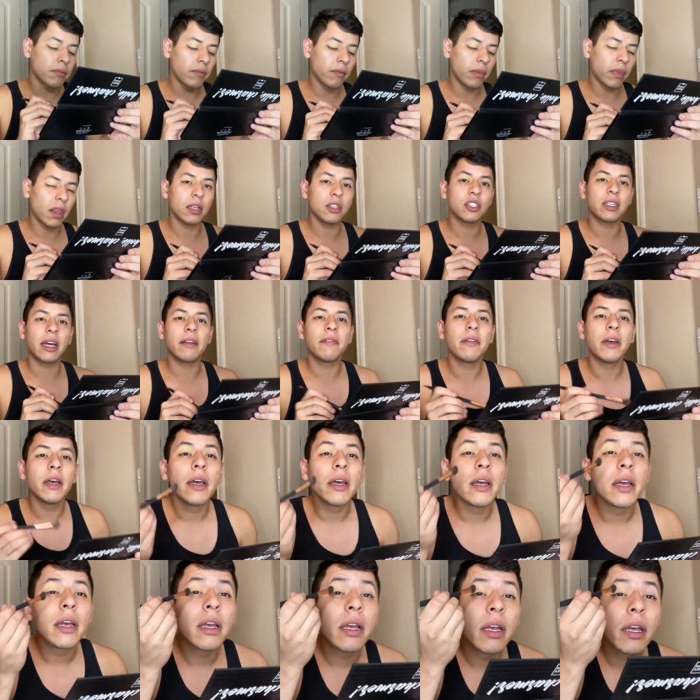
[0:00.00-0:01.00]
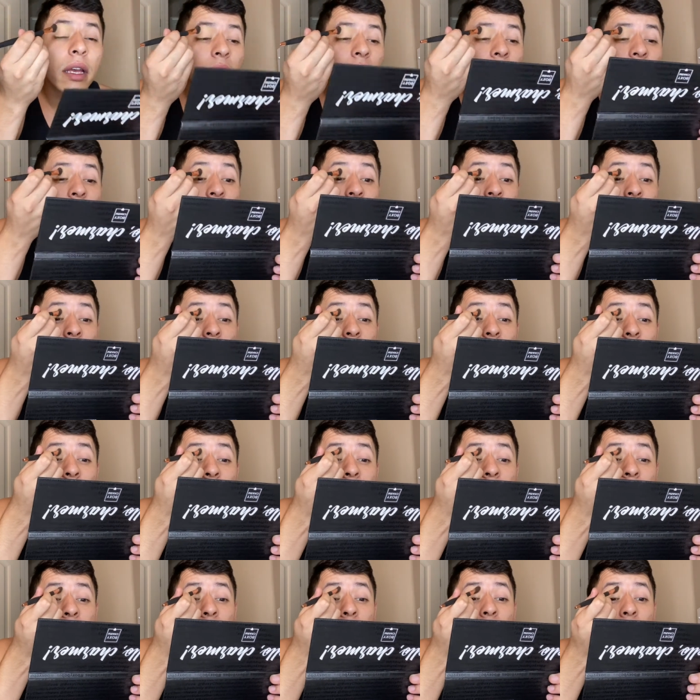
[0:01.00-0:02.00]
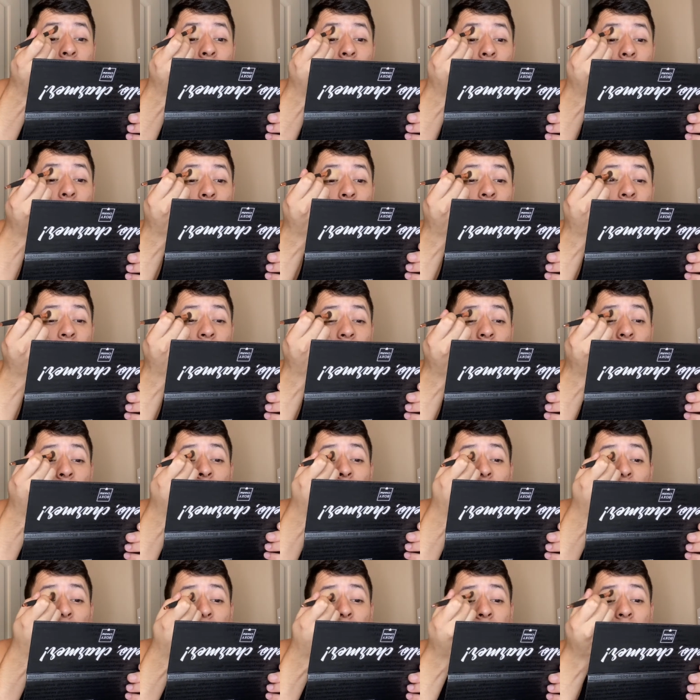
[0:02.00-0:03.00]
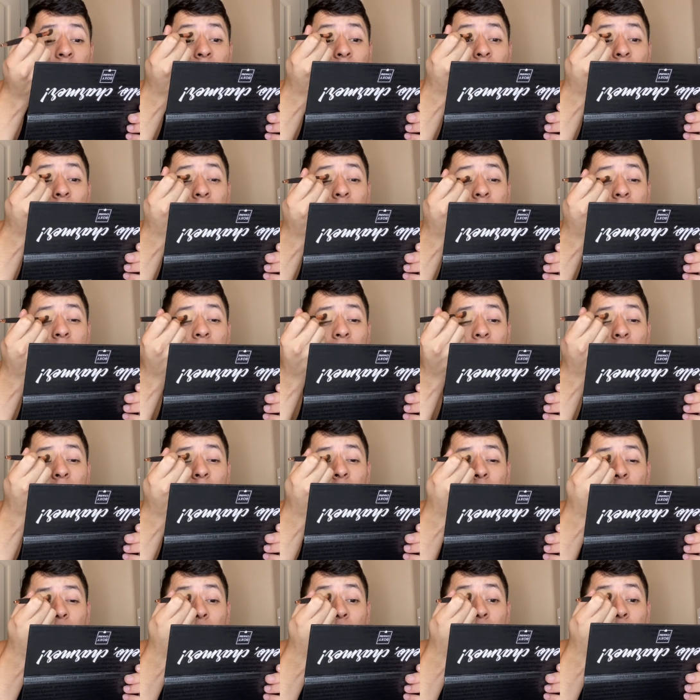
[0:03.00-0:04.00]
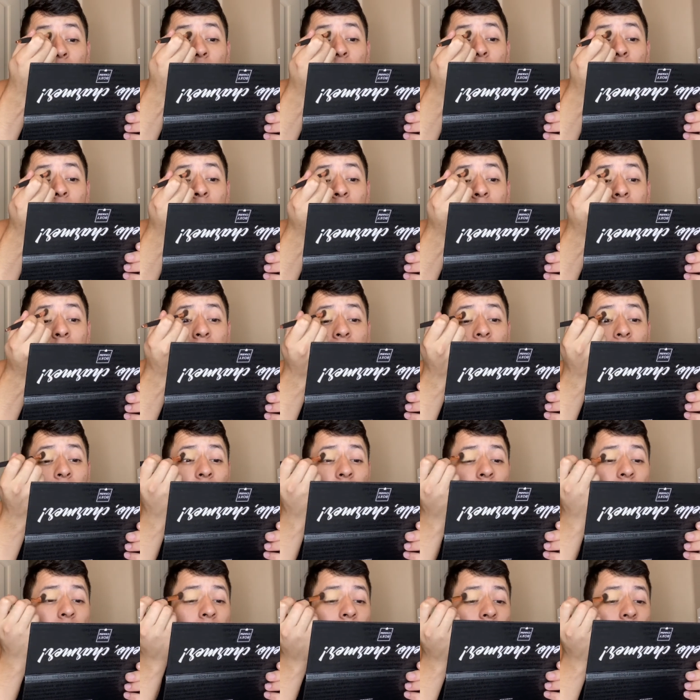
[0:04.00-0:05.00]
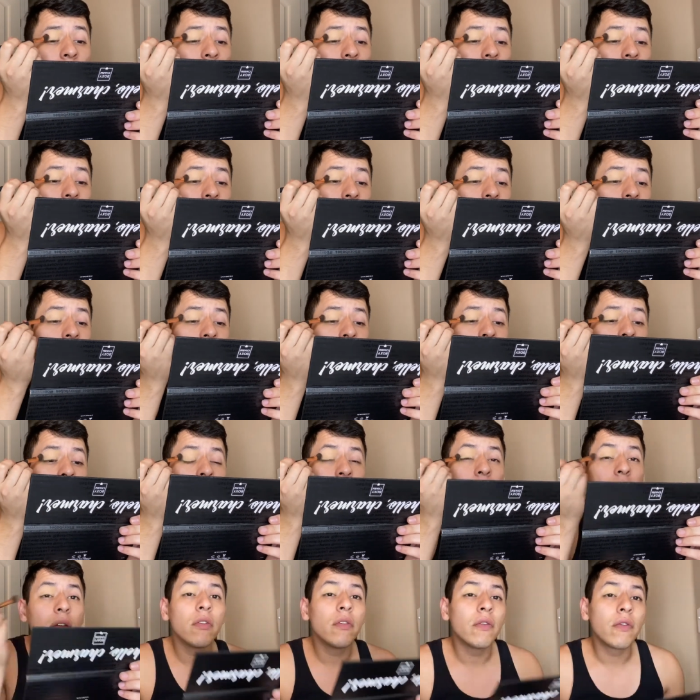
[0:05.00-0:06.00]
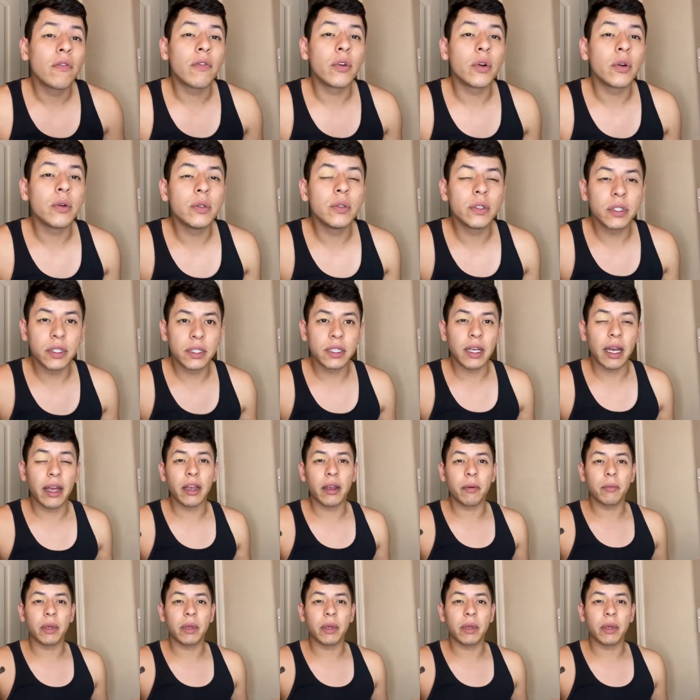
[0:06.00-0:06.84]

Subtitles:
Just kind of eating soups and, you know, trying to stay healthy. Fruits, I'm